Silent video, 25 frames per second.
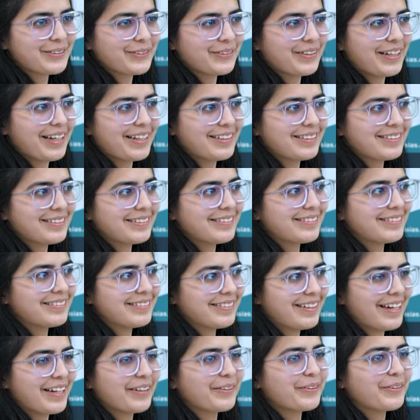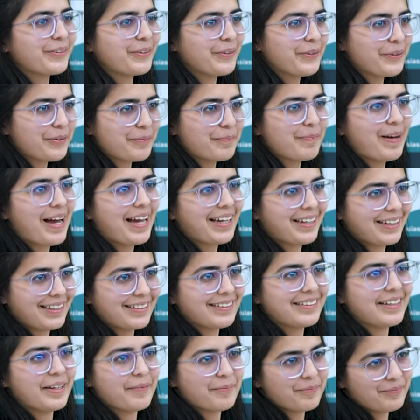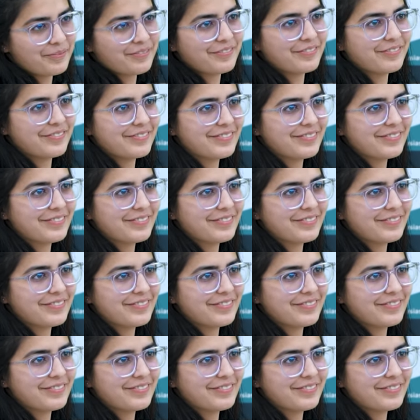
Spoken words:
so that I could look back at them.